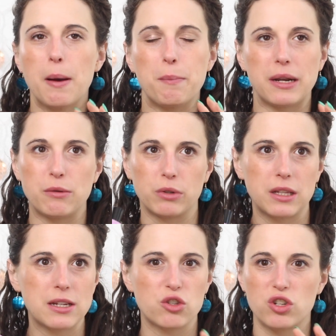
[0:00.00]
but it
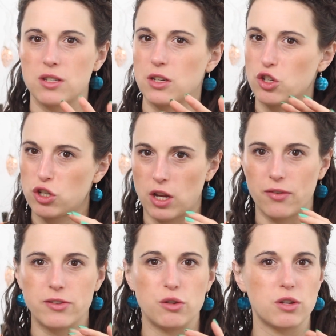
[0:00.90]
really is just a
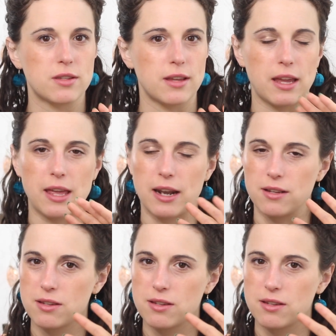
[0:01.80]
shift. You just like get a